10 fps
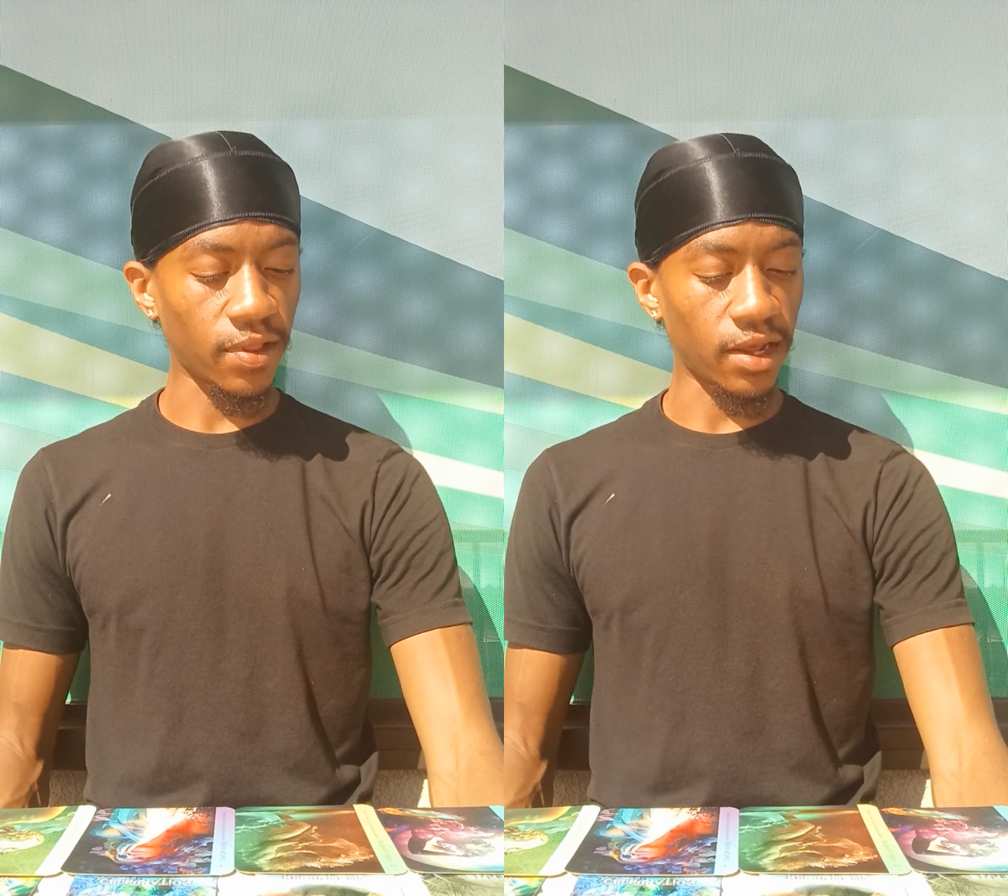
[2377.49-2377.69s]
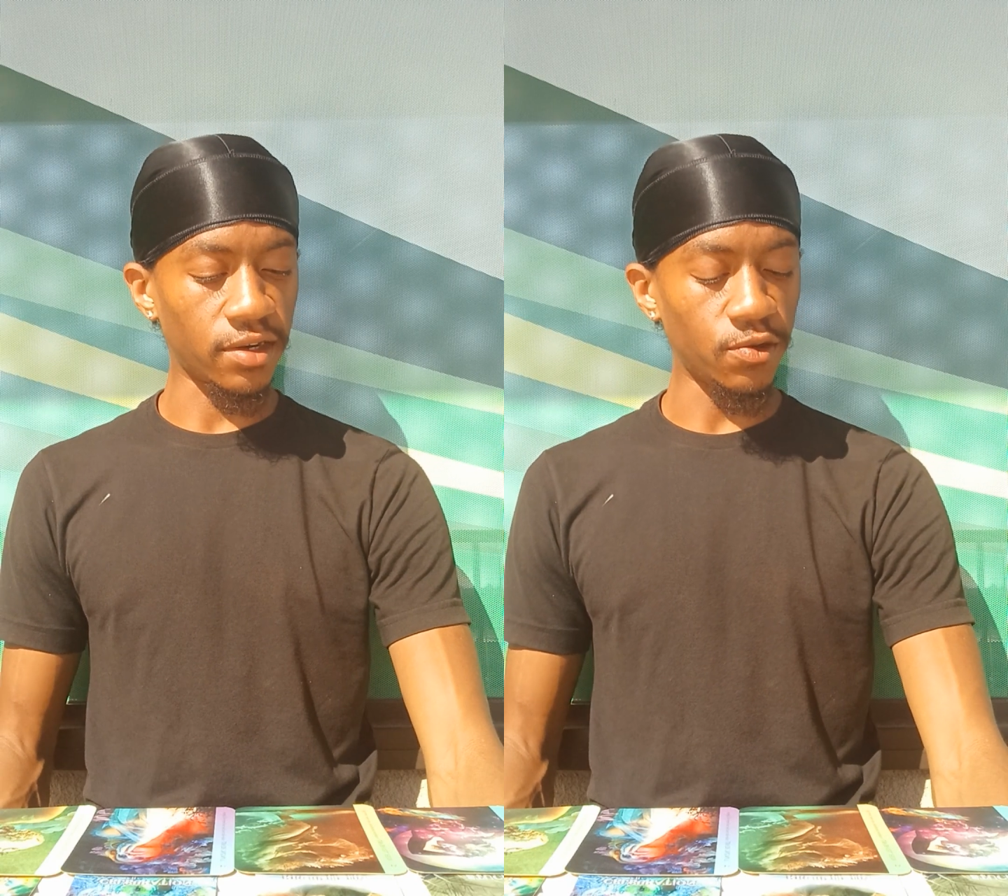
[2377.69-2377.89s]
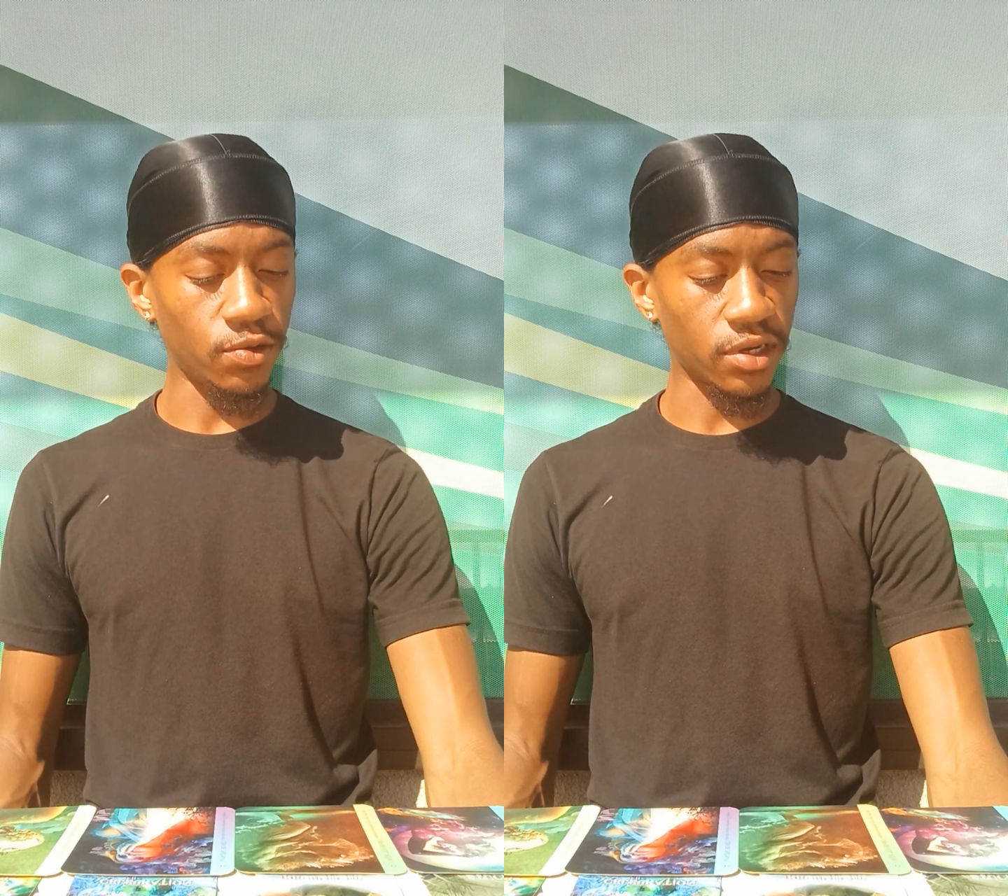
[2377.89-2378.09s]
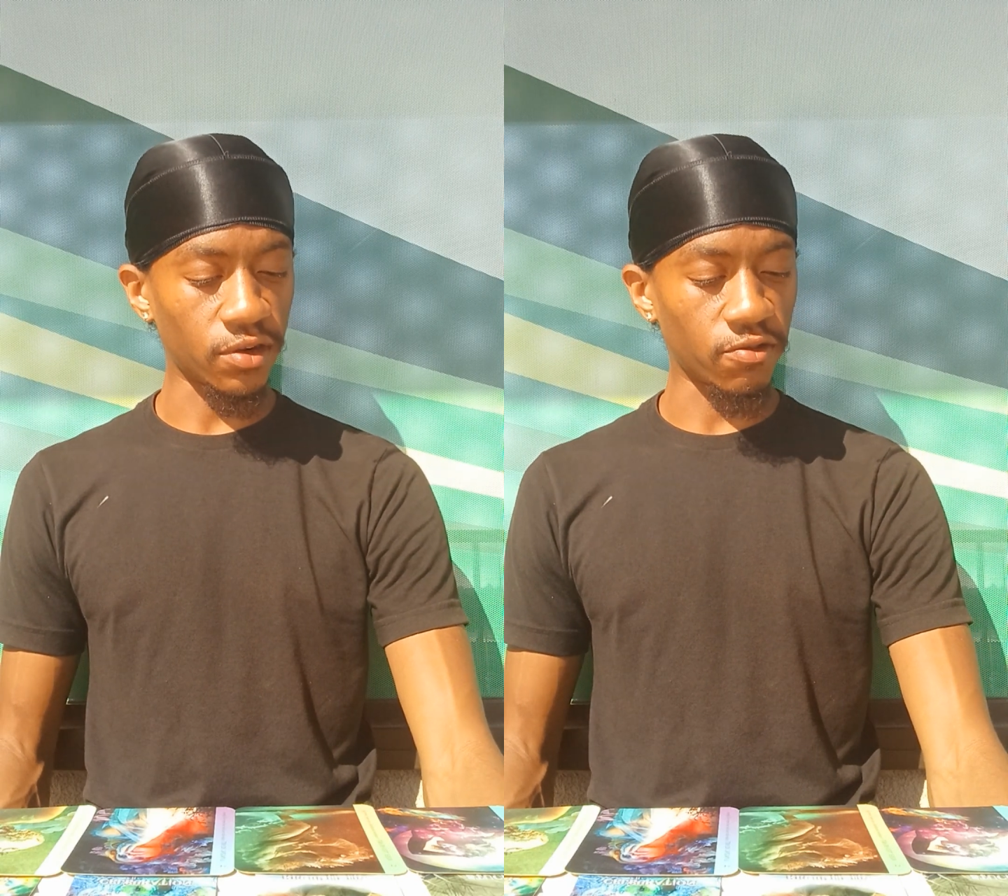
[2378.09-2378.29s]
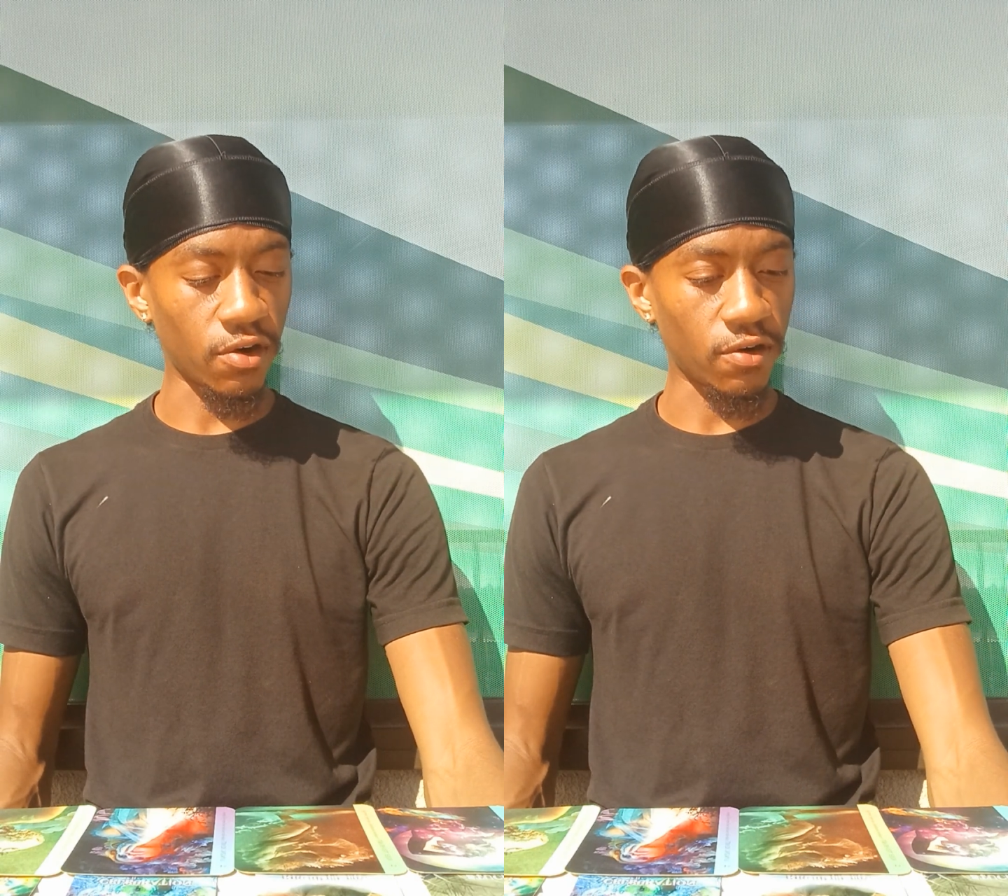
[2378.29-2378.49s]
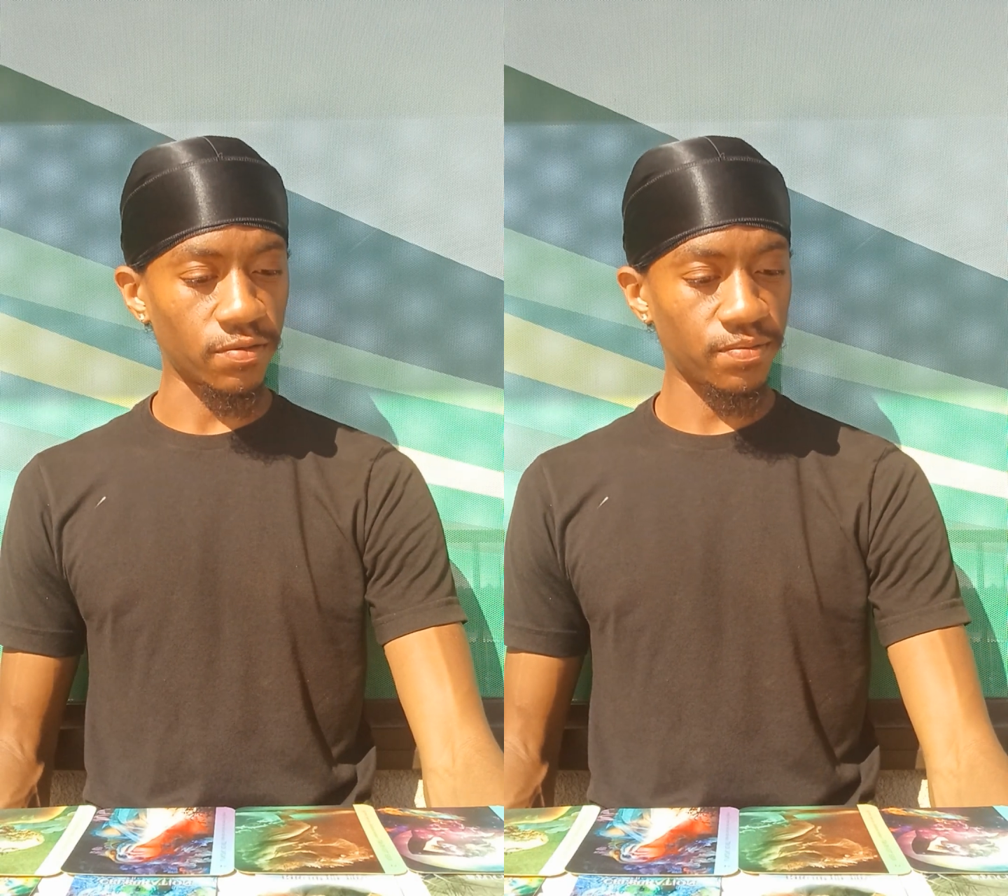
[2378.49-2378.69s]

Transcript: that new can grow.